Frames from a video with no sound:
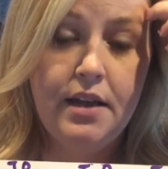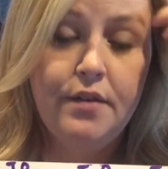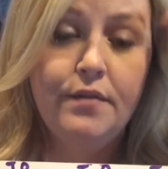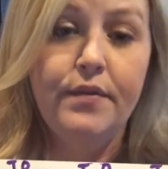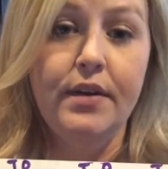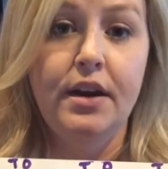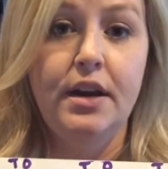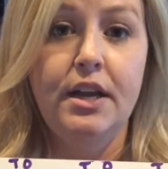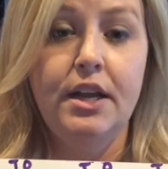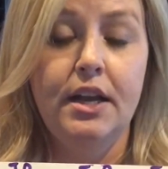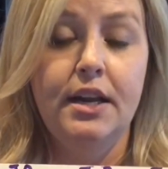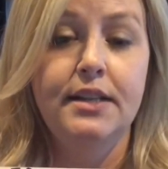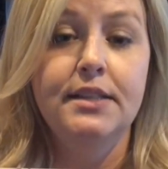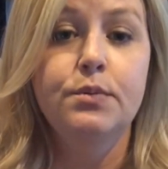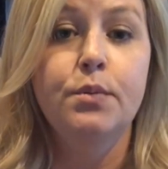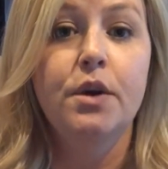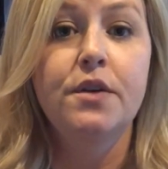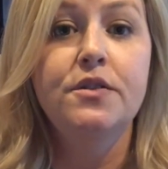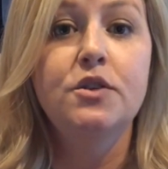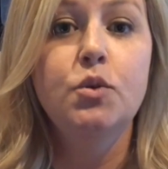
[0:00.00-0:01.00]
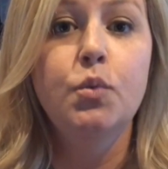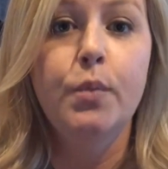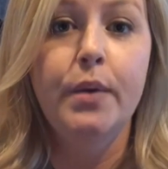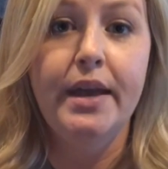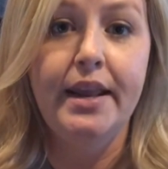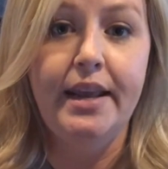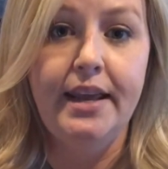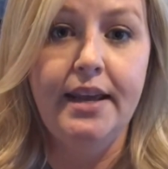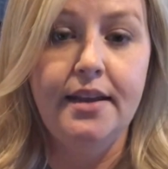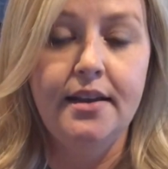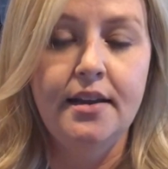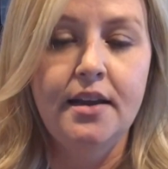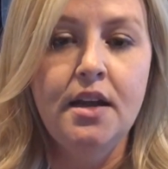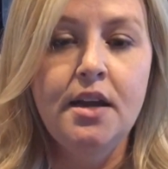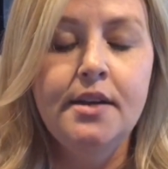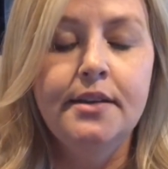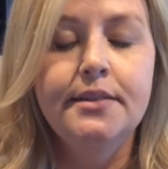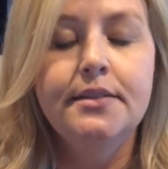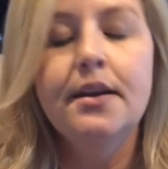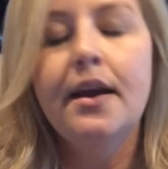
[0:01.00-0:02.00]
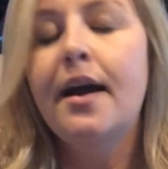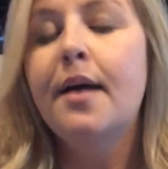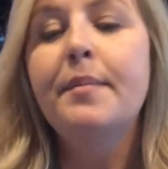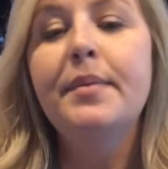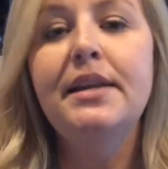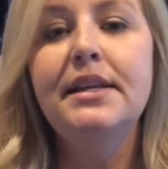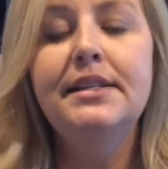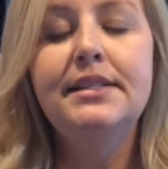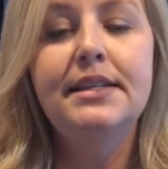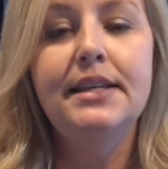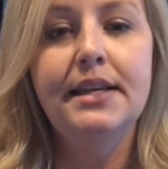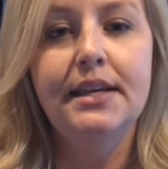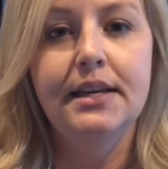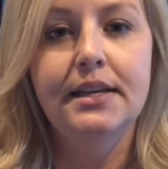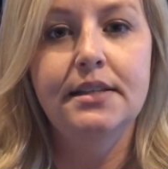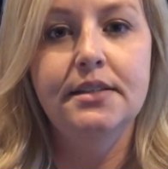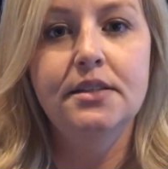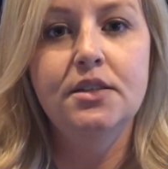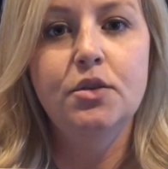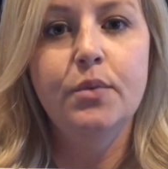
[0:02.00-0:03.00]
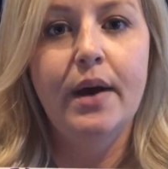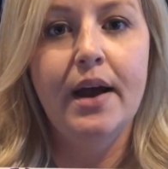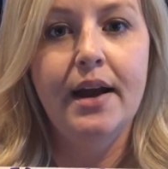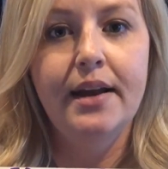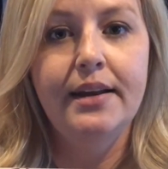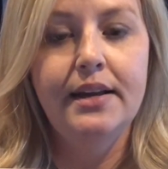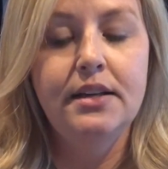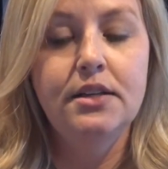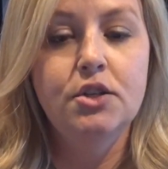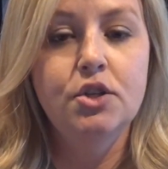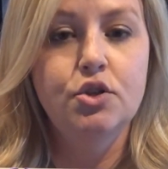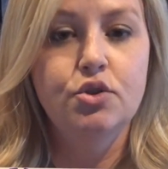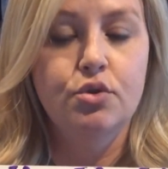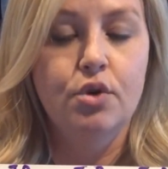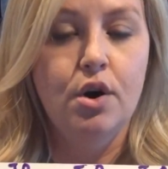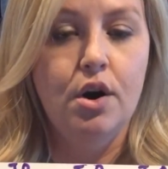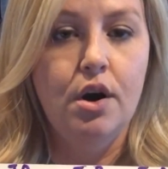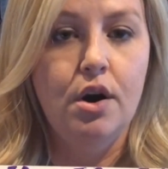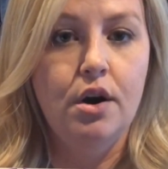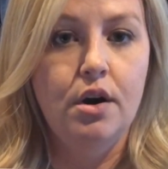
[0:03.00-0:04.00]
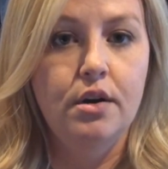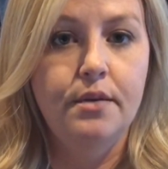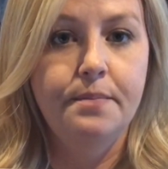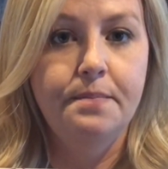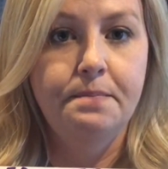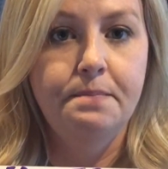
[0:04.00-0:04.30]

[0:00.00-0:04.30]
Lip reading: Very good. It's worth 20. So how many 10s do I need to draw?